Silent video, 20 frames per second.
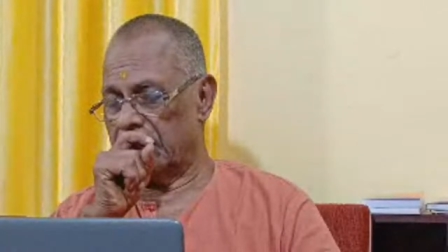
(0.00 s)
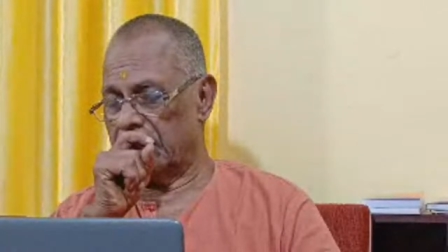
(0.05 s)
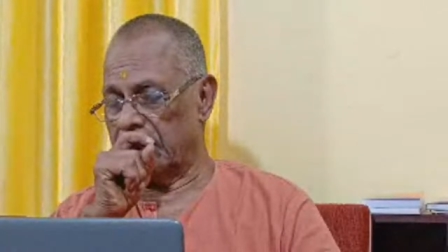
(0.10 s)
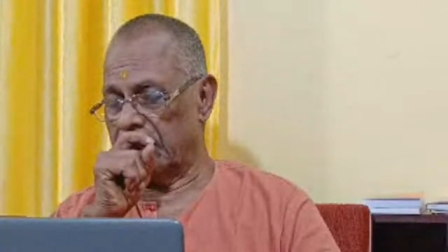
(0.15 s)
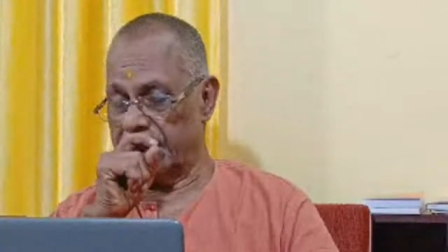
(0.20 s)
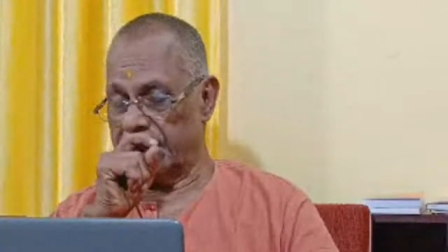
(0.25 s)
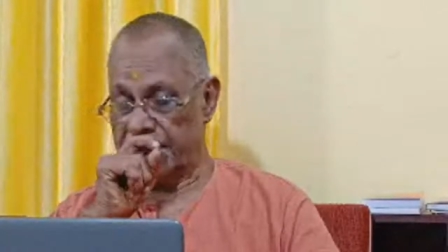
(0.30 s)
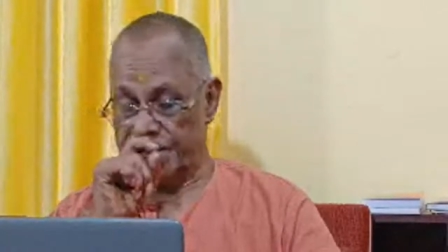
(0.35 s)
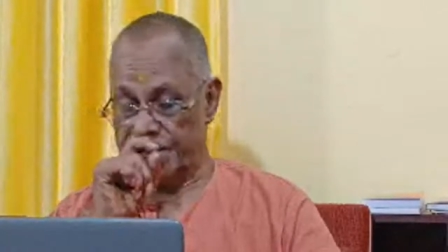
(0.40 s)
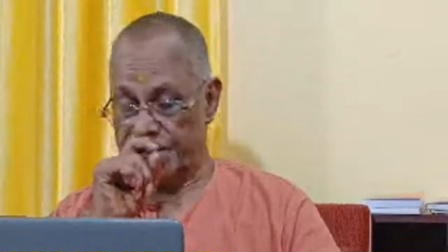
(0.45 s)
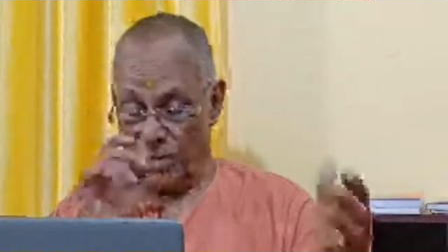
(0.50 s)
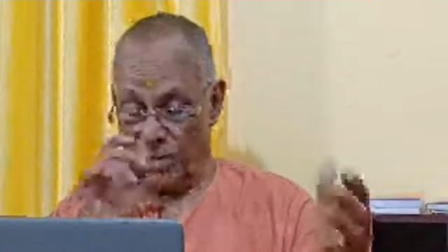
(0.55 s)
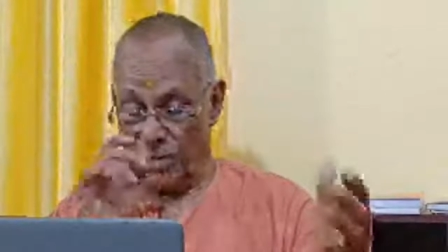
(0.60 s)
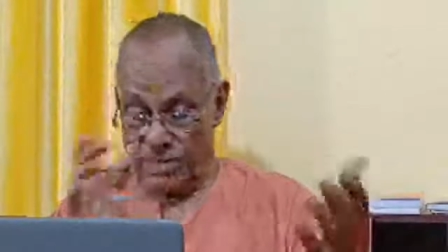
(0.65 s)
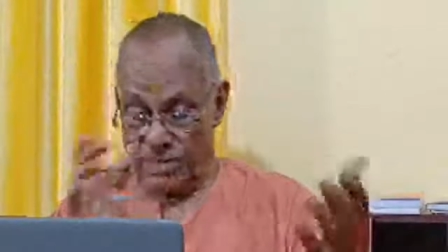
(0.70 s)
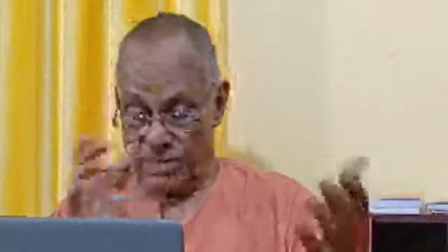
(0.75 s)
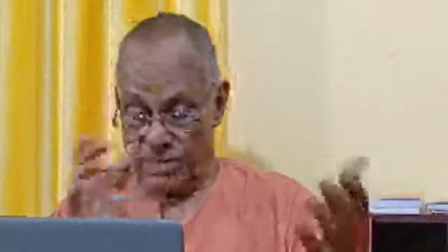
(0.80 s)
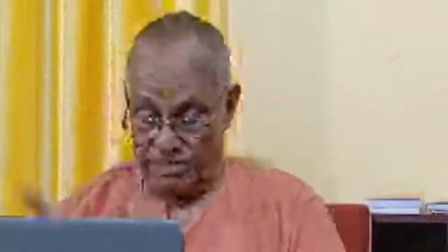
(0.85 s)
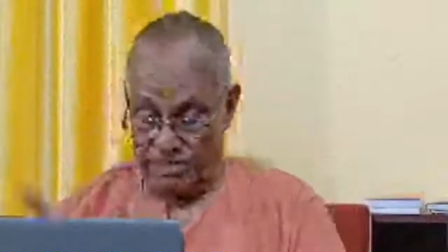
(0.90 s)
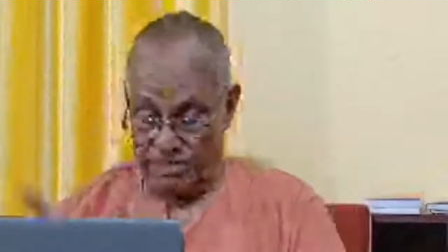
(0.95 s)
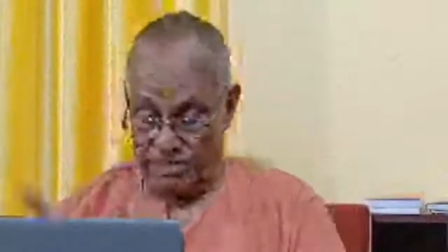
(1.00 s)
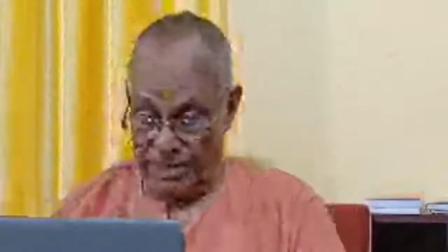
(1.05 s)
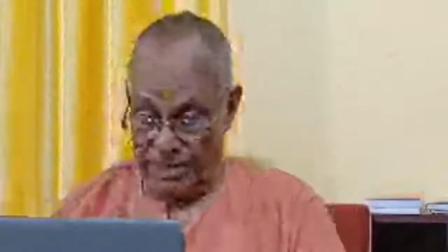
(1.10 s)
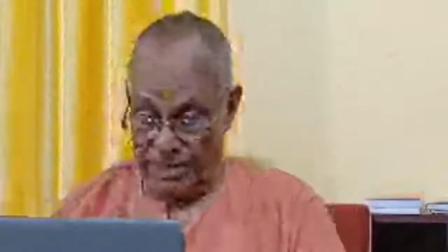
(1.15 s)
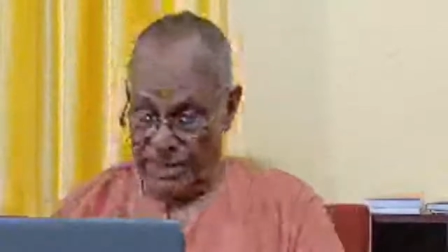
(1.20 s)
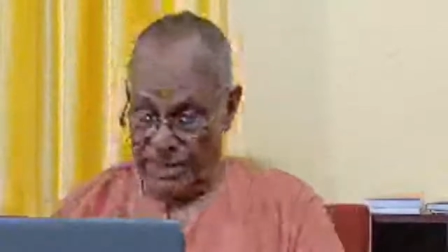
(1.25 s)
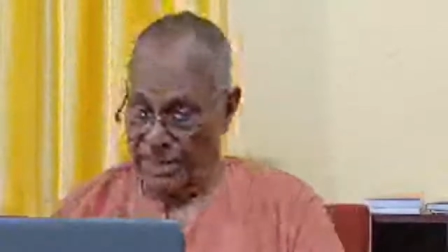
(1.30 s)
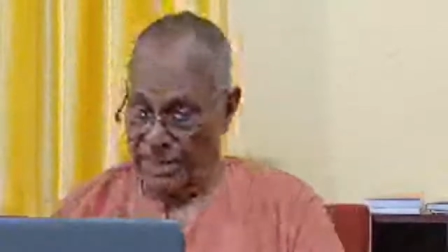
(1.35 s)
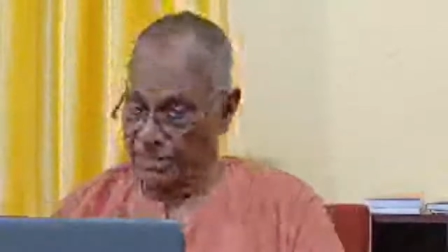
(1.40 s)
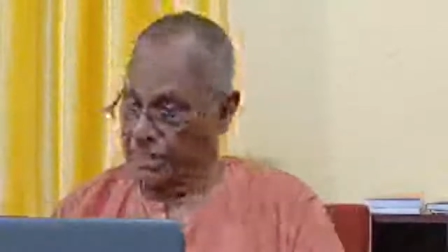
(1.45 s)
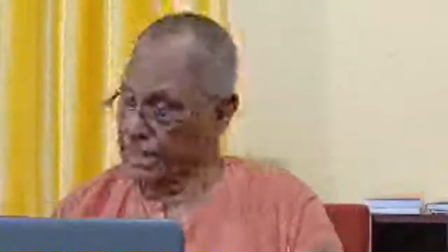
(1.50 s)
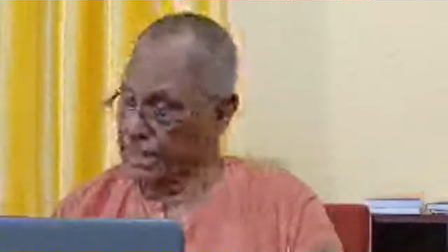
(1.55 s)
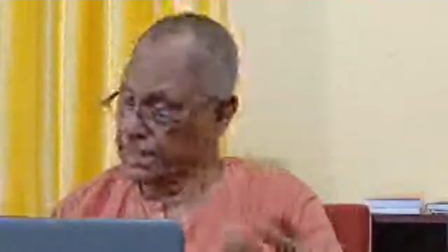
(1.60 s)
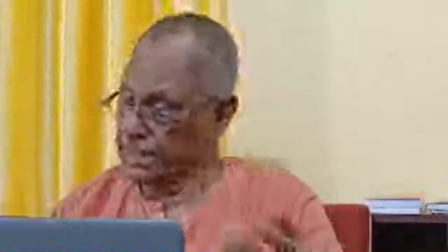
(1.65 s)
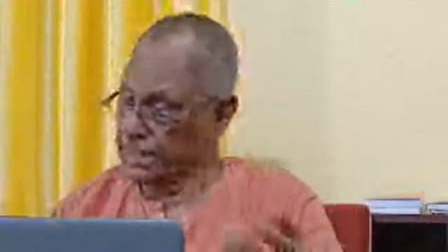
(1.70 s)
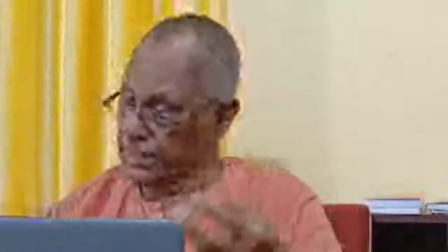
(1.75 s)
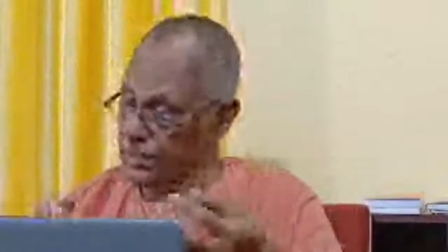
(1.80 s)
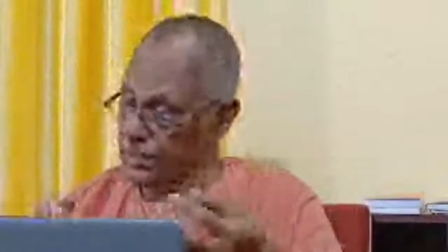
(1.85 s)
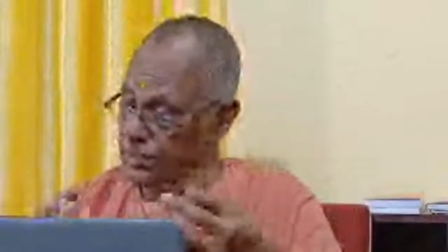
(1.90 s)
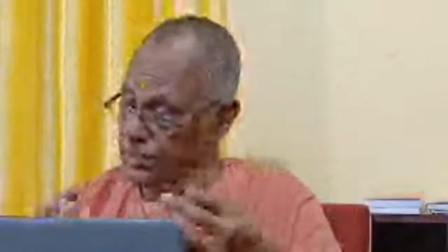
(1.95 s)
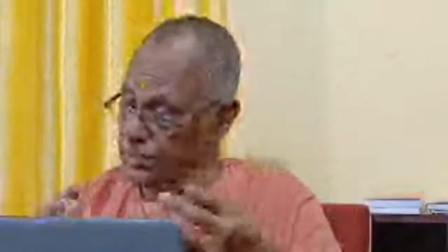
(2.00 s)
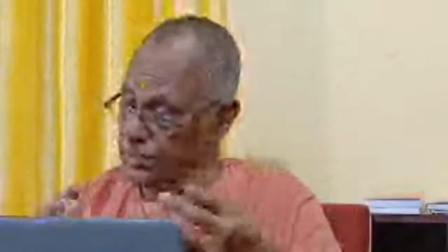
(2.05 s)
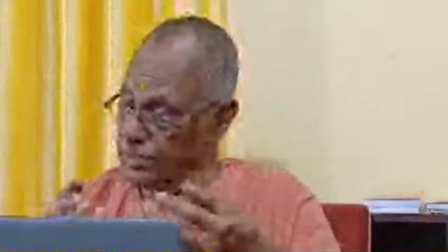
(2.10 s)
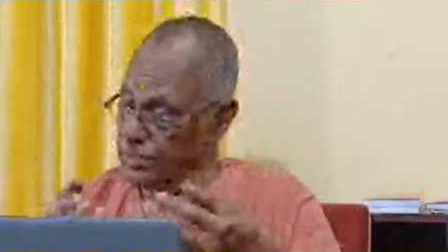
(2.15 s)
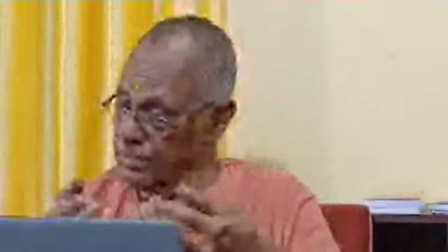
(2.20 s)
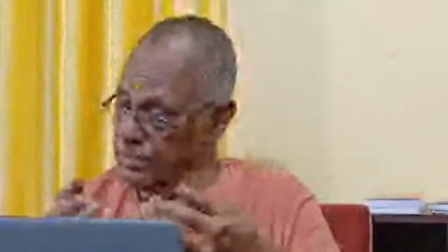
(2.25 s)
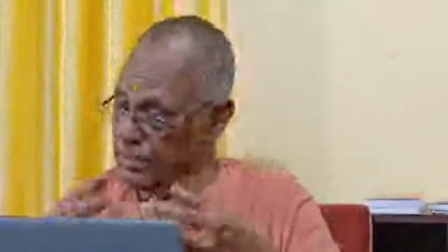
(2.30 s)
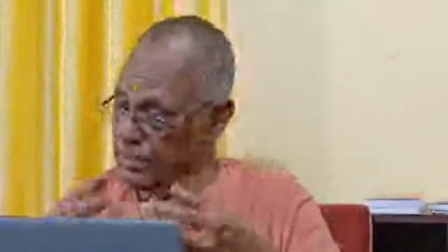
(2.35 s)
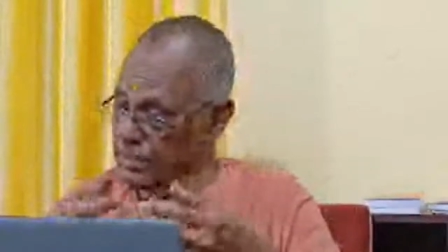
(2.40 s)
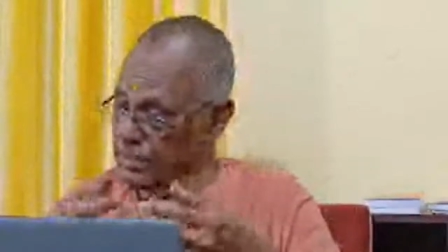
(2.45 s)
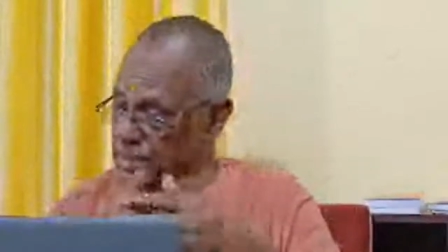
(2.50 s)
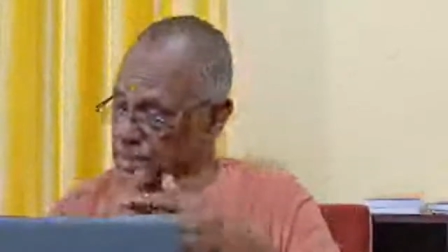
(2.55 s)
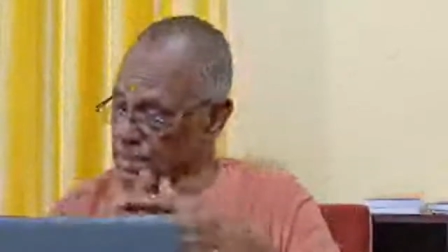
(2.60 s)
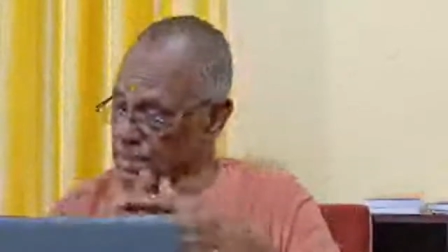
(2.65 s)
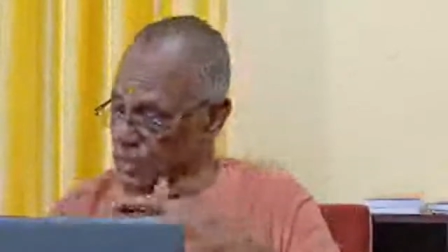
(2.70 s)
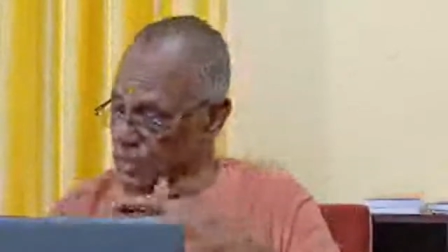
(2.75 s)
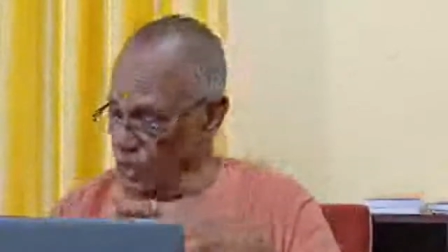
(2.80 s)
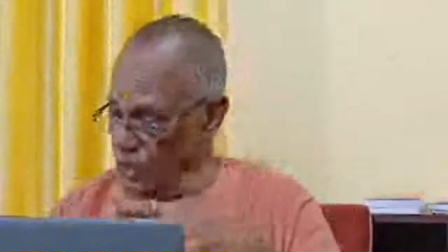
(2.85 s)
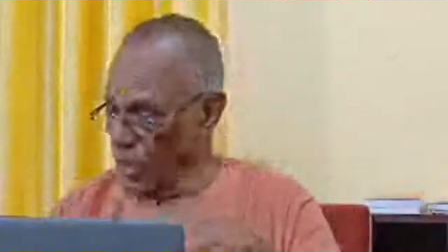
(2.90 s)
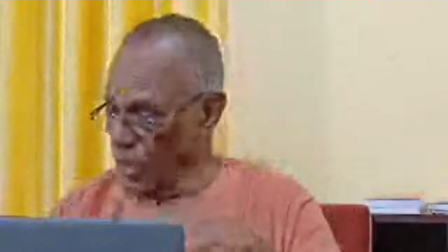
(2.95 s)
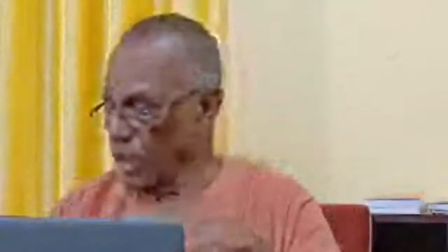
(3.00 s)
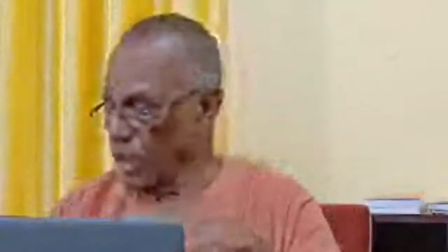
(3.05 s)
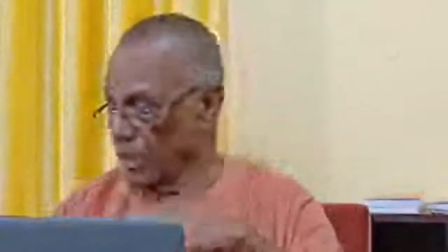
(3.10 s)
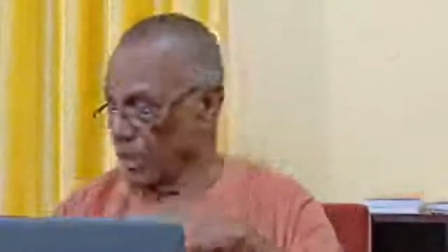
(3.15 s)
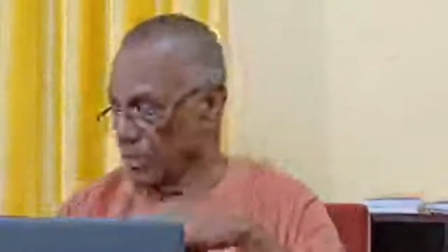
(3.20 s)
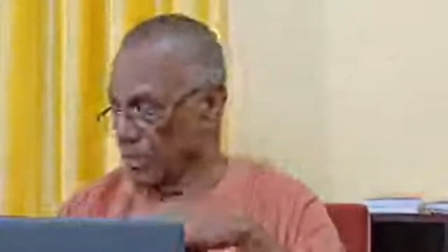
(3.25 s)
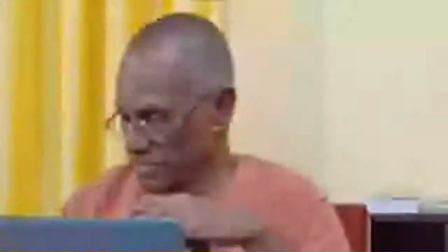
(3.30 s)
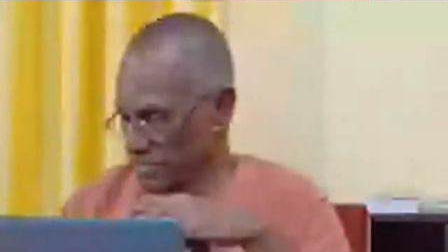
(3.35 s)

It is not that simply he makes us to dwell.